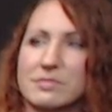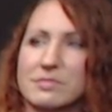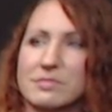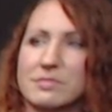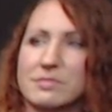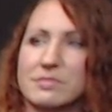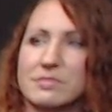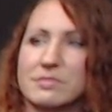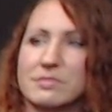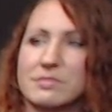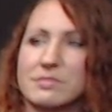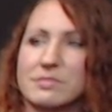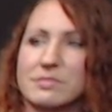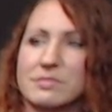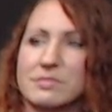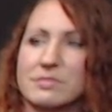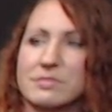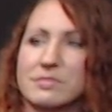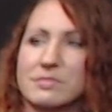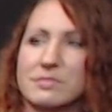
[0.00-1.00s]

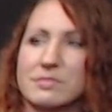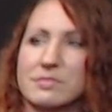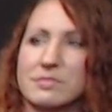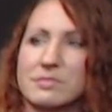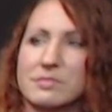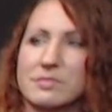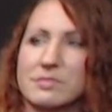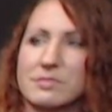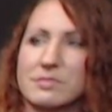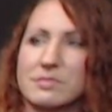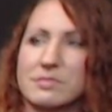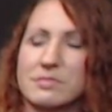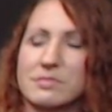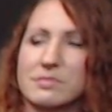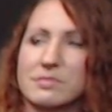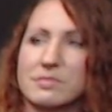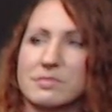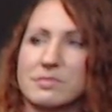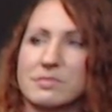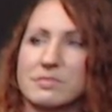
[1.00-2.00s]

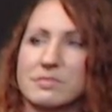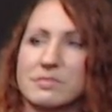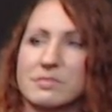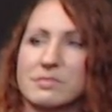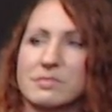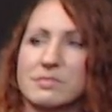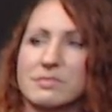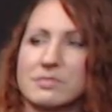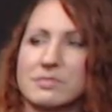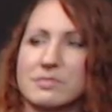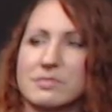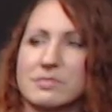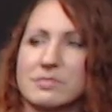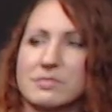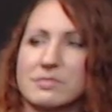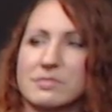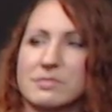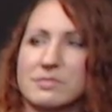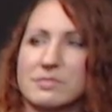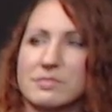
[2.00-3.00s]

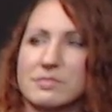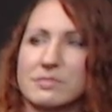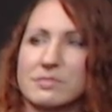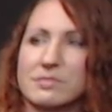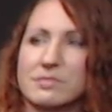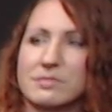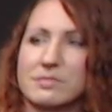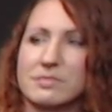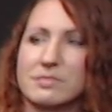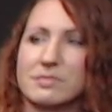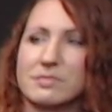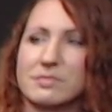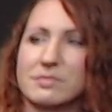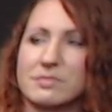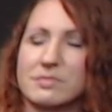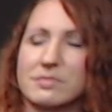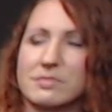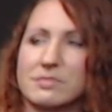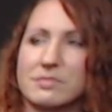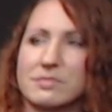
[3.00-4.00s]

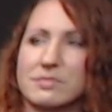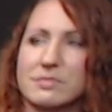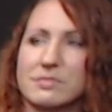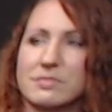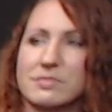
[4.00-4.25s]
(silent)